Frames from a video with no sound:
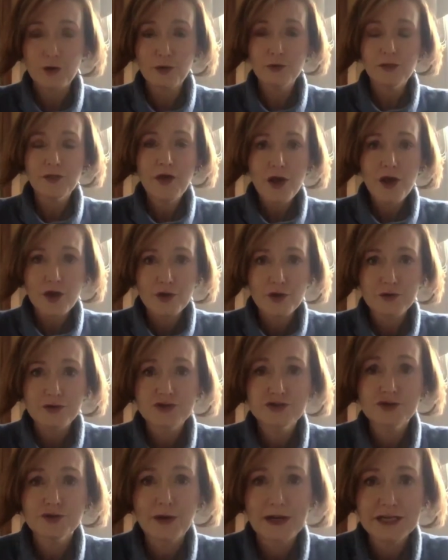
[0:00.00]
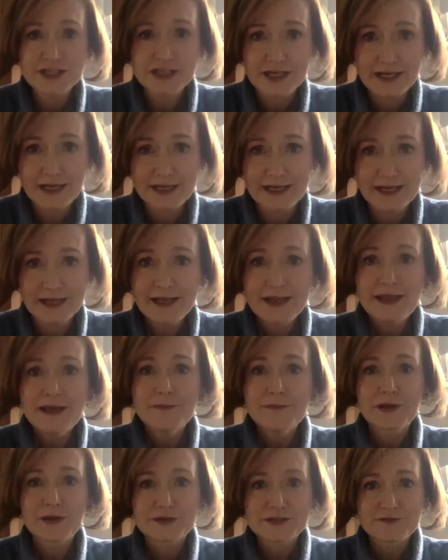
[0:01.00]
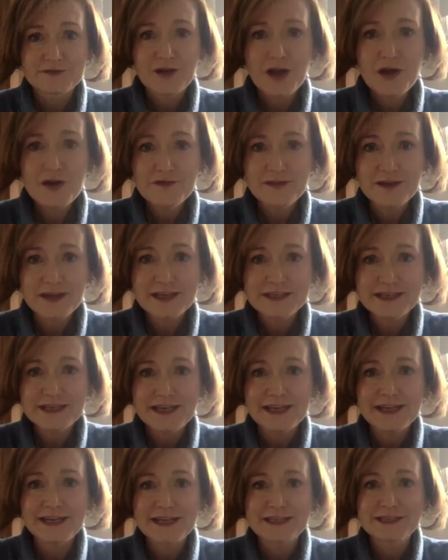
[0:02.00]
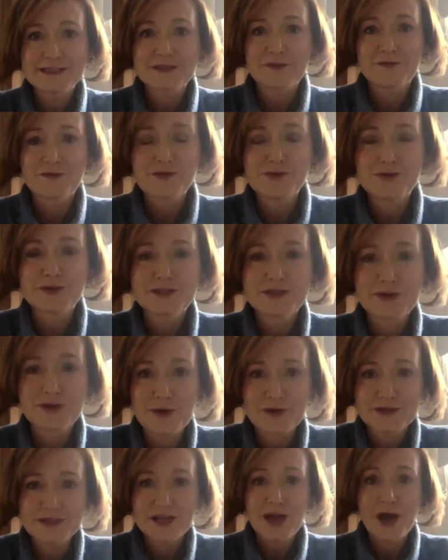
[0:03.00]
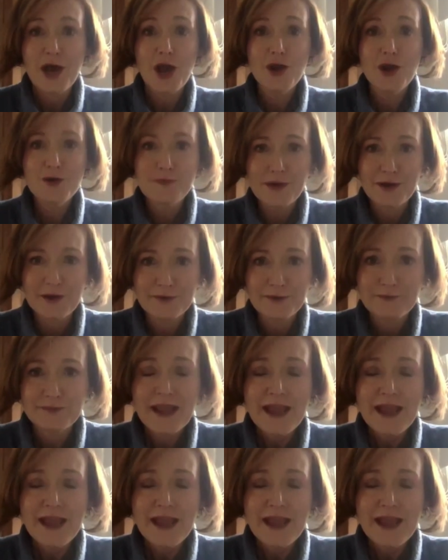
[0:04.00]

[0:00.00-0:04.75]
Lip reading: Although, tragically, because of COVID, it is, of course, not open.